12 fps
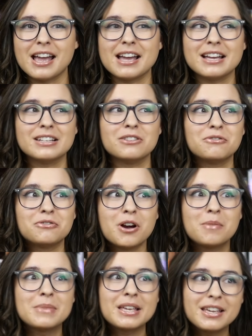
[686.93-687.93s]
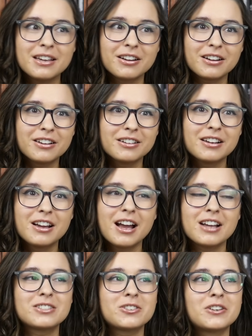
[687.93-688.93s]
And from here,
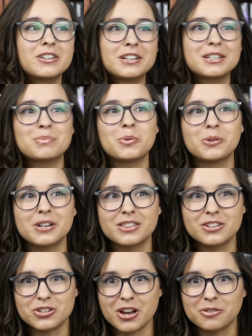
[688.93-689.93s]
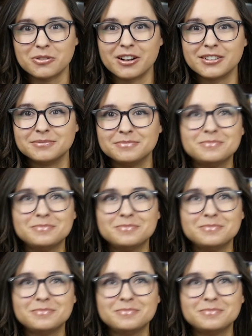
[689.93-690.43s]
I started exploring the genre